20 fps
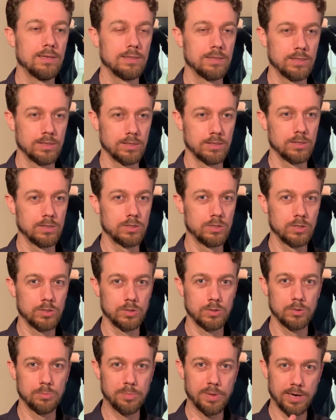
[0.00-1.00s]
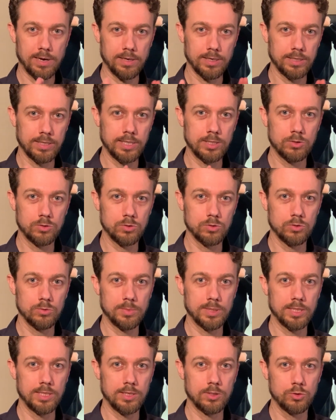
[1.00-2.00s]
the bearing
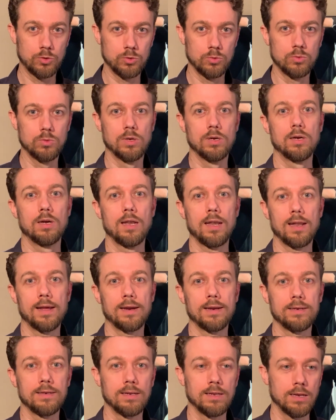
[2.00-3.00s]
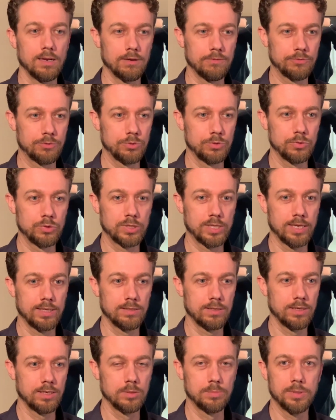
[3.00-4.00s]
needs to align after you
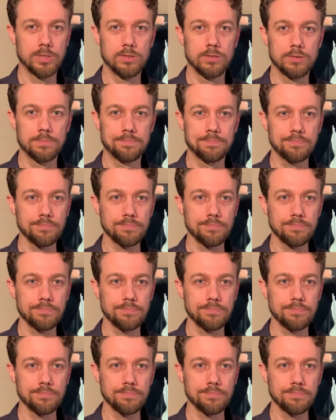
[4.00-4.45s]
skate a little bit.